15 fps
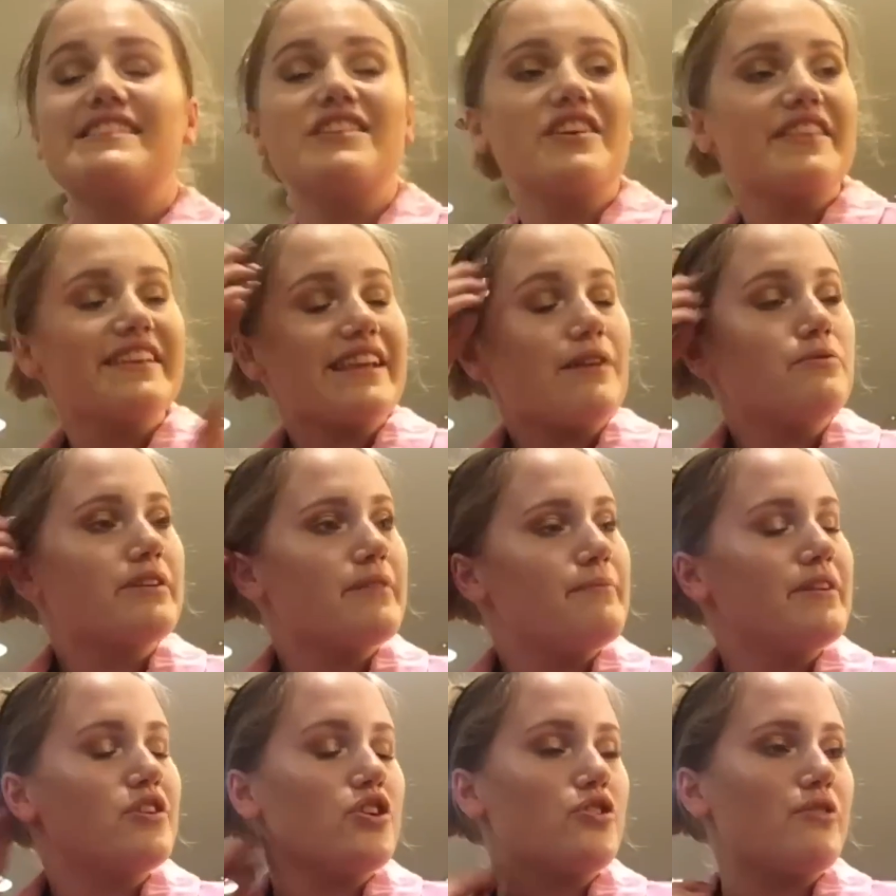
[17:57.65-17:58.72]
So I think that would
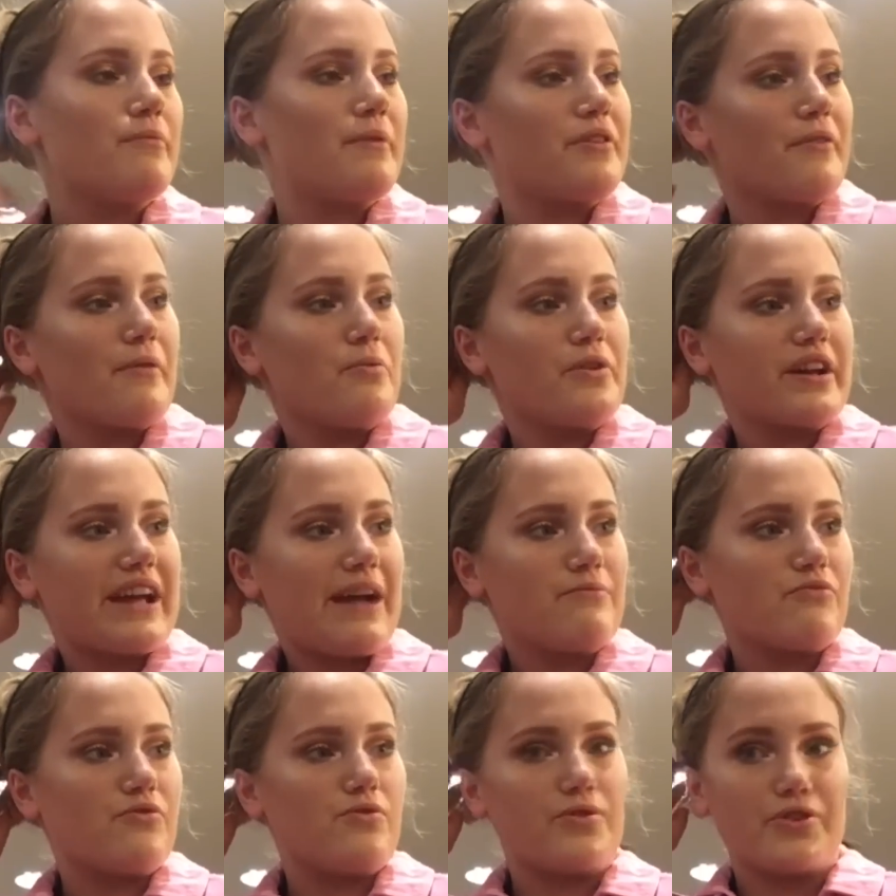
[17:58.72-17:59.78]
give me a good grip whether I'm on the
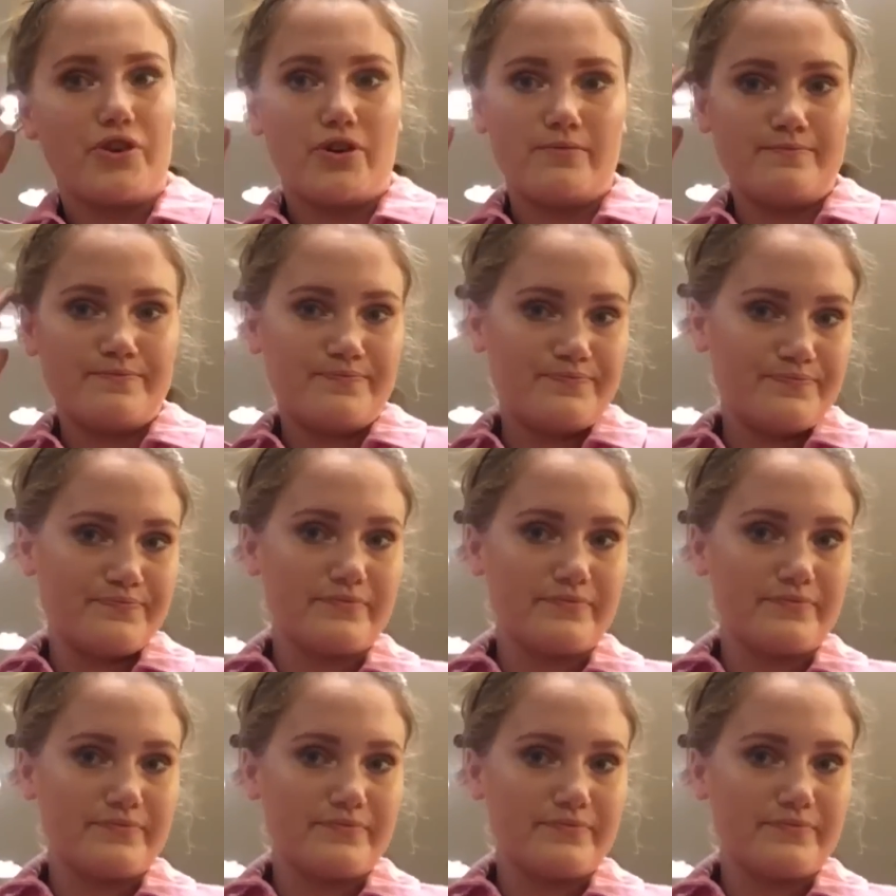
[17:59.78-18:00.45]
camera or not. Yes.